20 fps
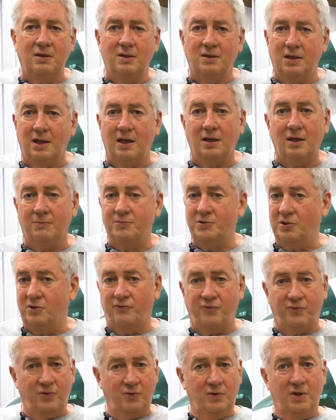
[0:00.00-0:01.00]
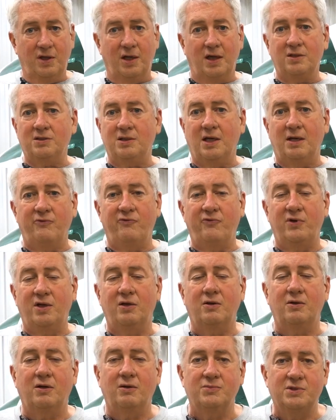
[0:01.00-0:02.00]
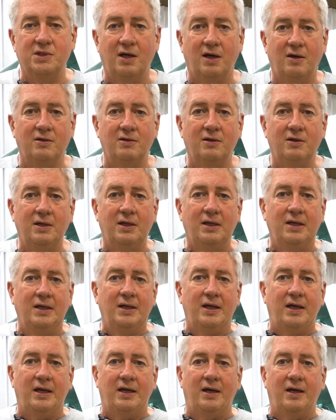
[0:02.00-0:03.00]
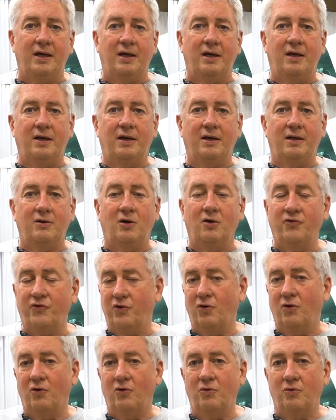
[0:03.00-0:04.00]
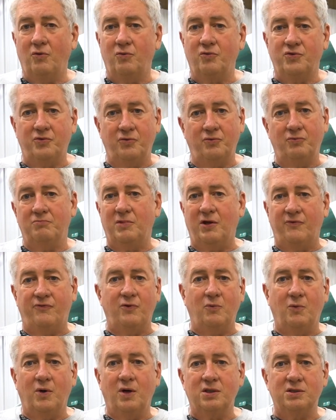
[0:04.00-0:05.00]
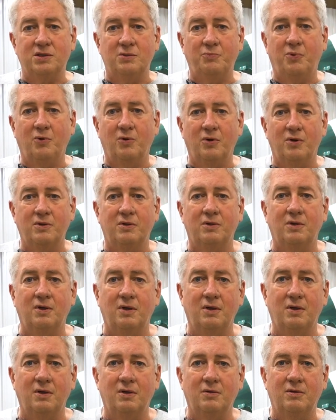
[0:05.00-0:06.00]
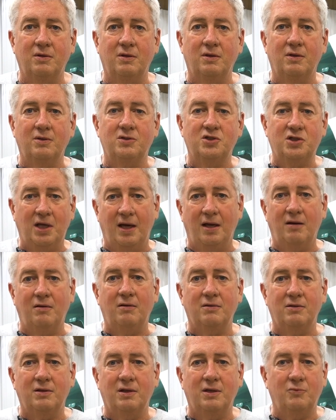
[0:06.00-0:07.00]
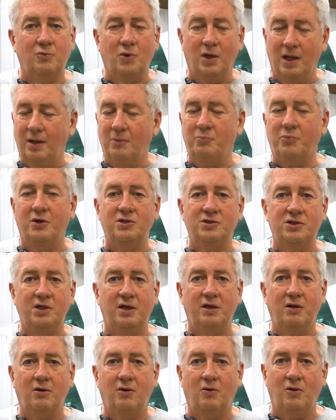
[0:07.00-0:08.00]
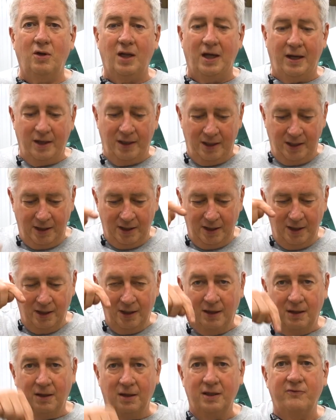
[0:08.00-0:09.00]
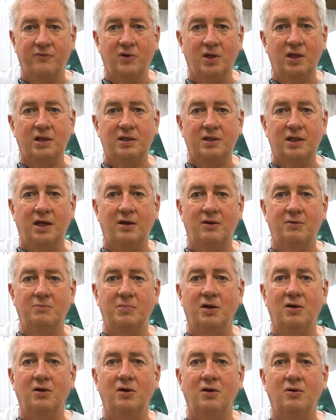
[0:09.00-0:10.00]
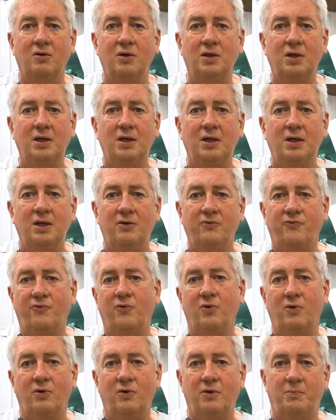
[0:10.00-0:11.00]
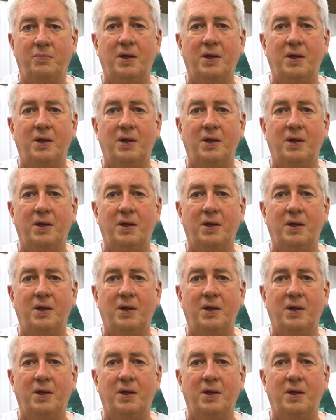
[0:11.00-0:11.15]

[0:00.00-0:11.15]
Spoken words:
That helps you for the next time a video comes out. And also, so if you want to support the channel, well, I appreciate it a whole lot, and I'll leave a link down below for the